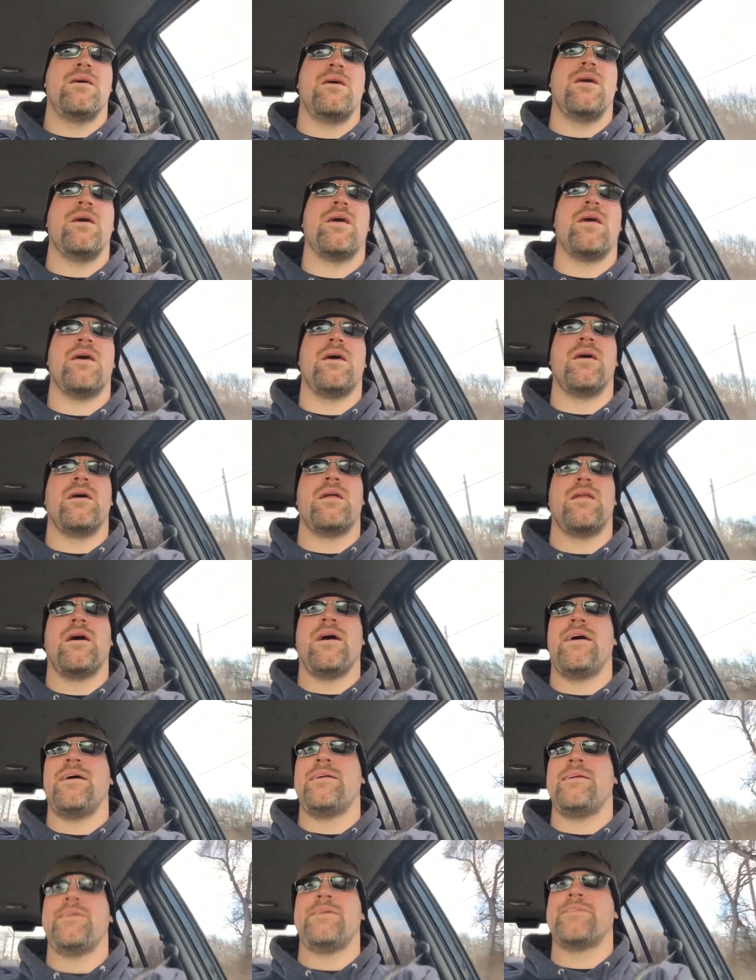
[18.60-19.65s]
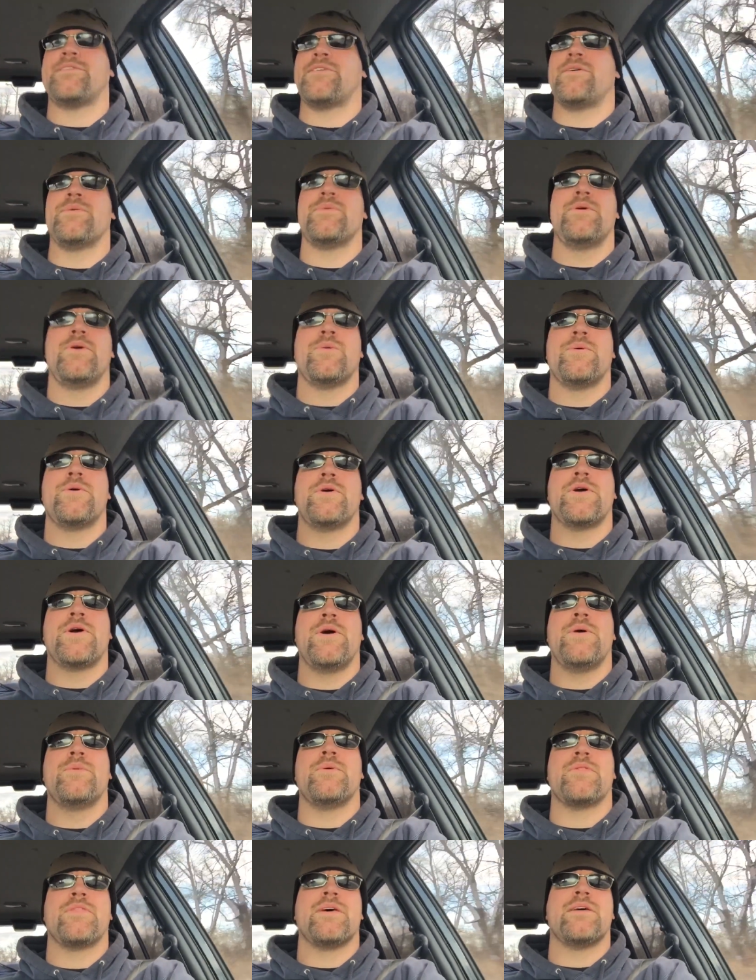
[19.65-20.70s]
And I just don't know where to
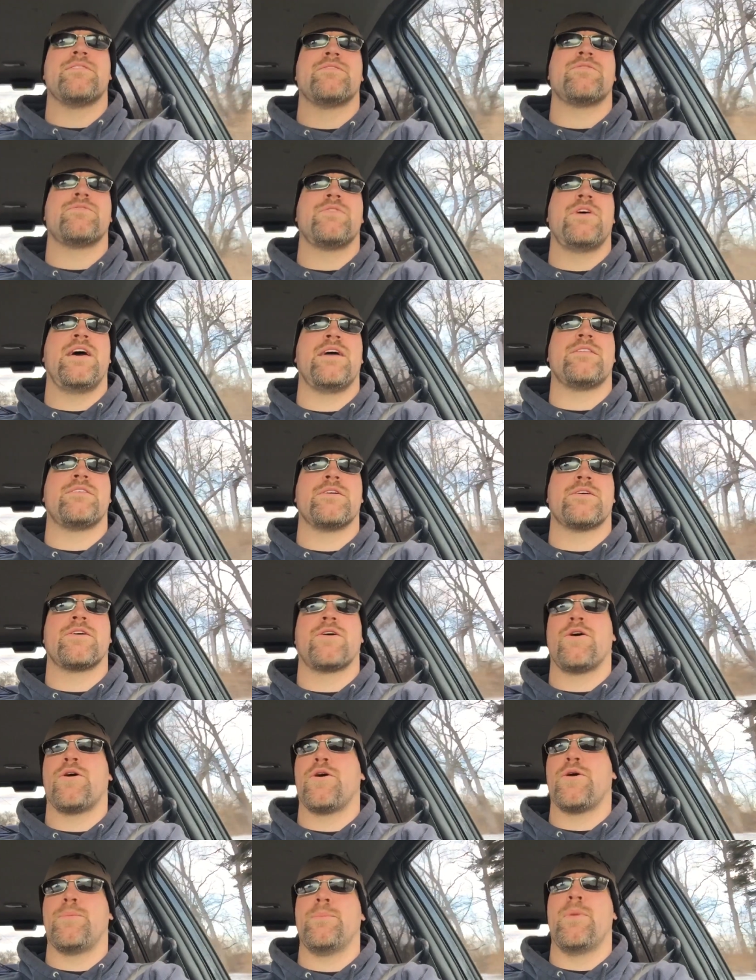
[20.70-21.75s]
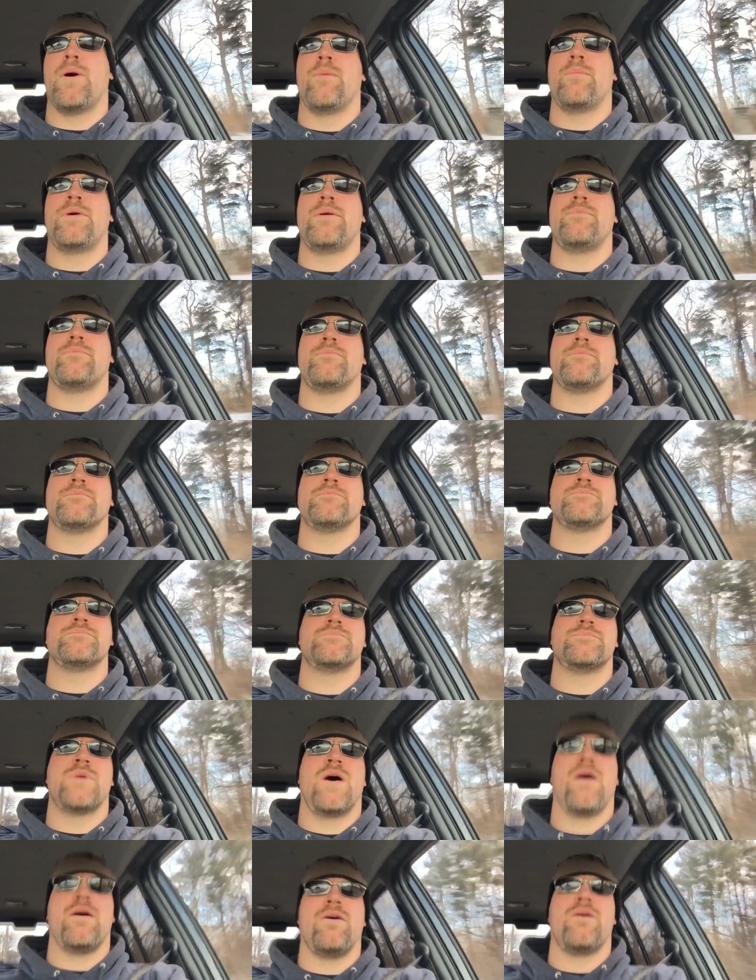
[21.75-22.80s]
go with this at the current moment.
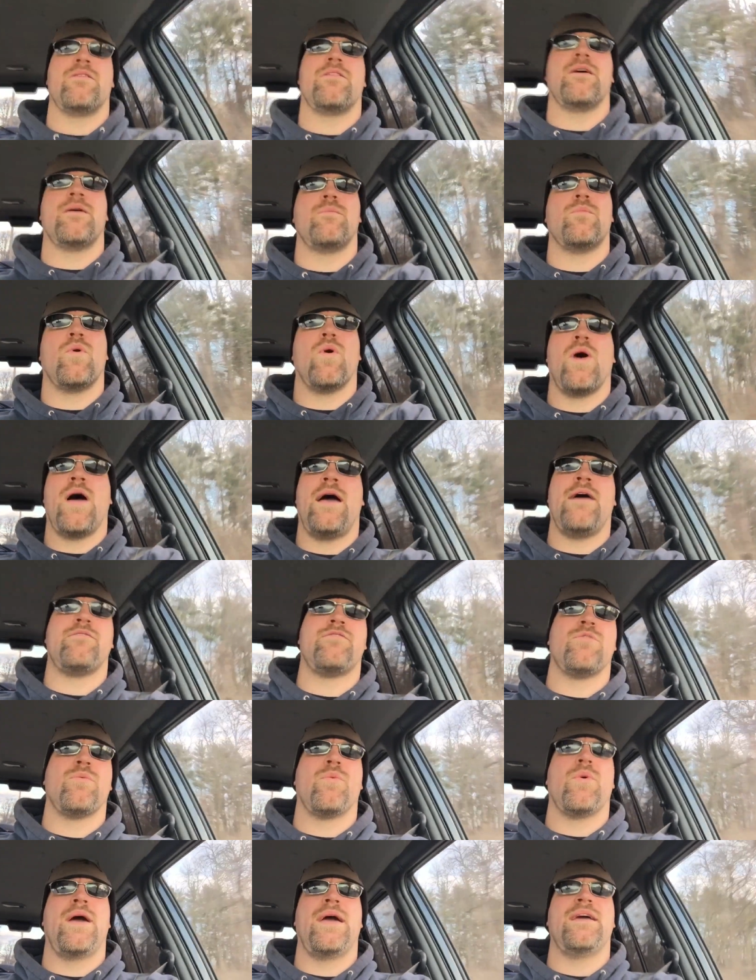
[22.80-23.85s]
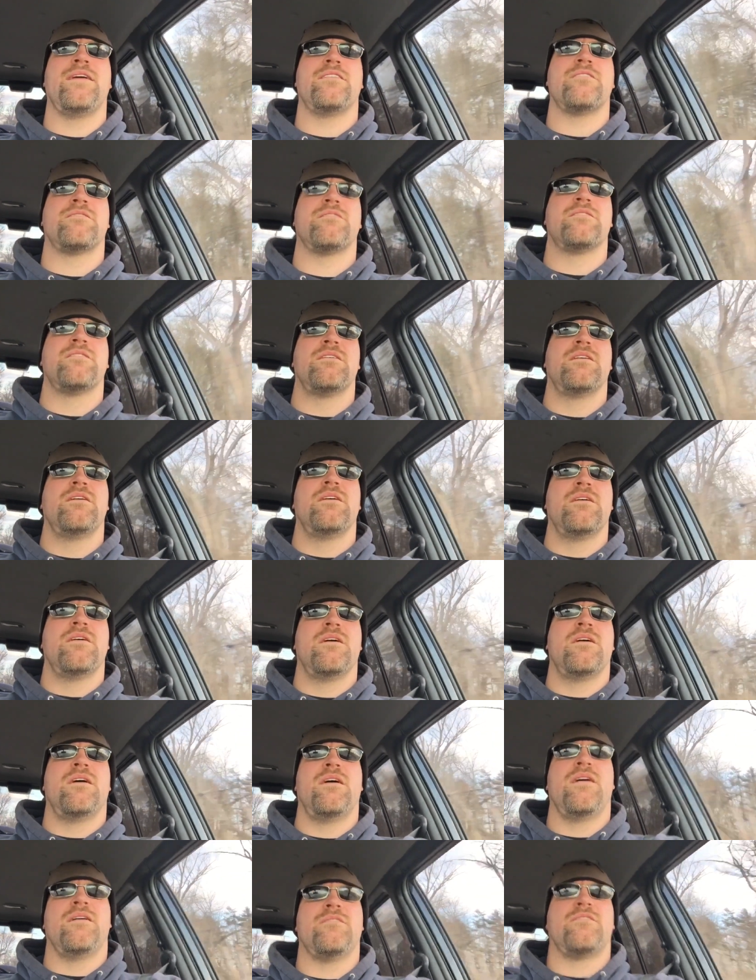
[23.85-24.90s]
Other than we'll have to wait
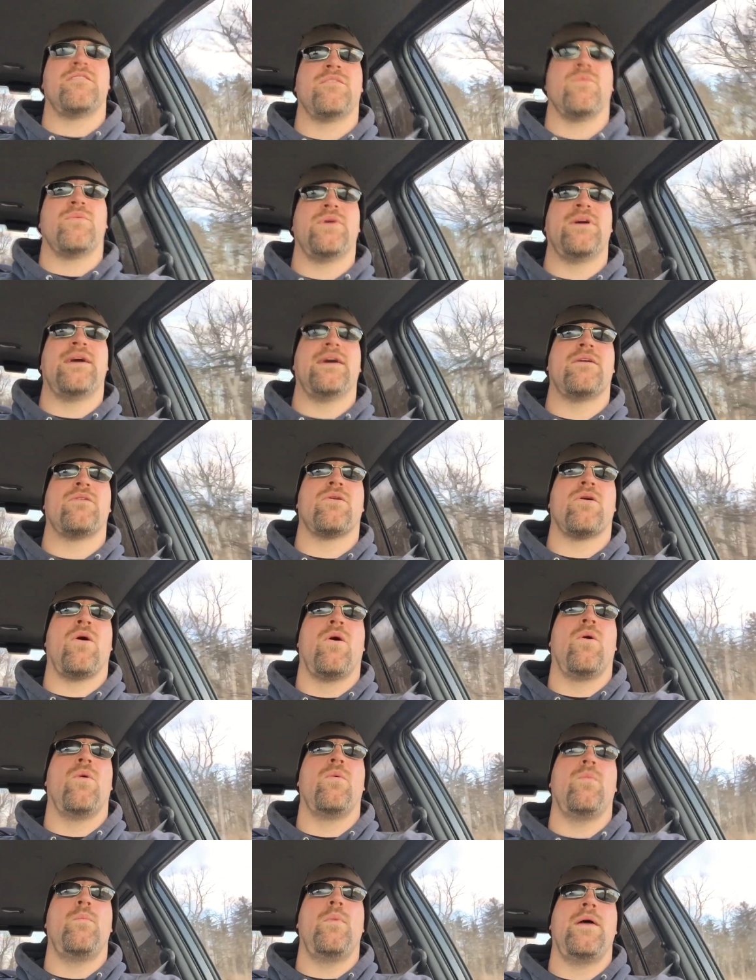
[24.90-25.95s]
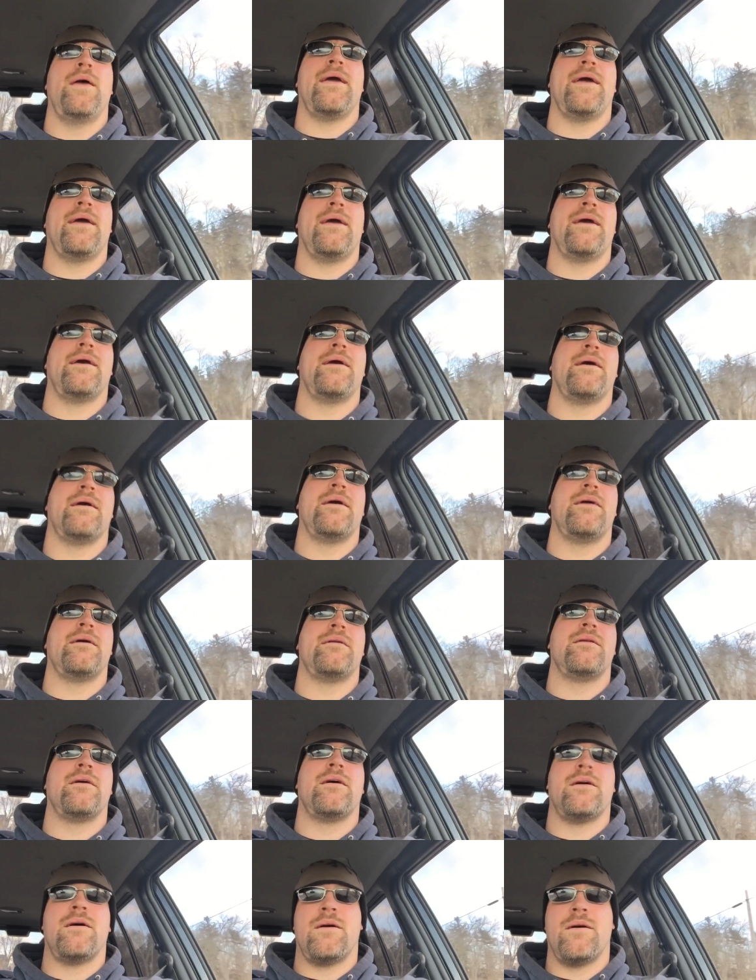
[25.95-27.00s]
until we get her home
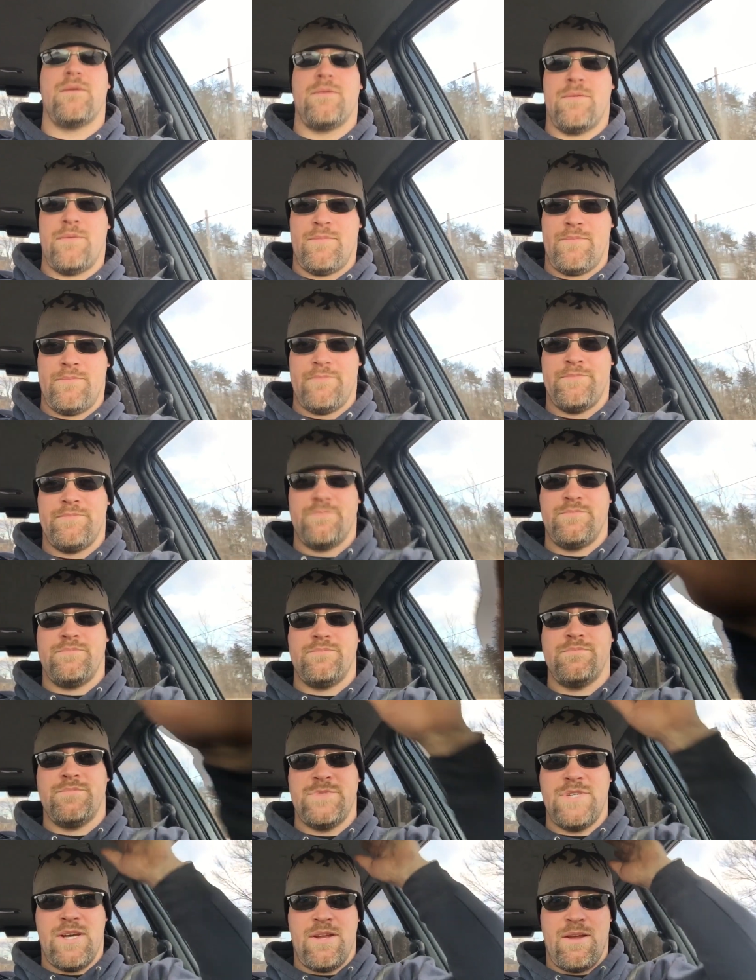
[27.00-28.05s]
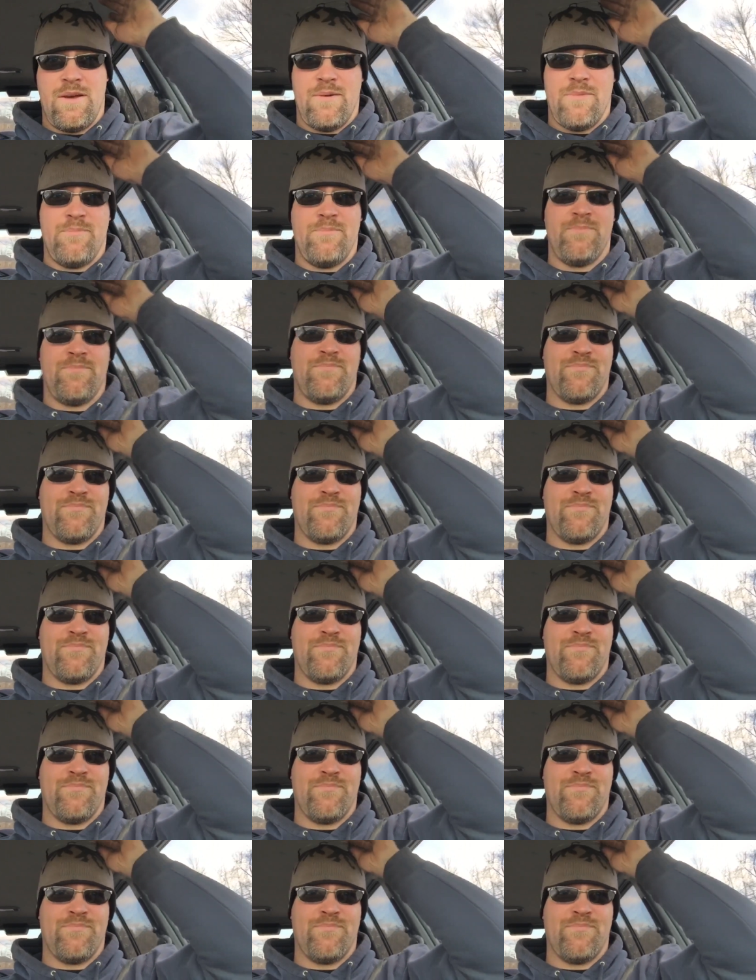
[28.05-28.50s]
and, uh, you know,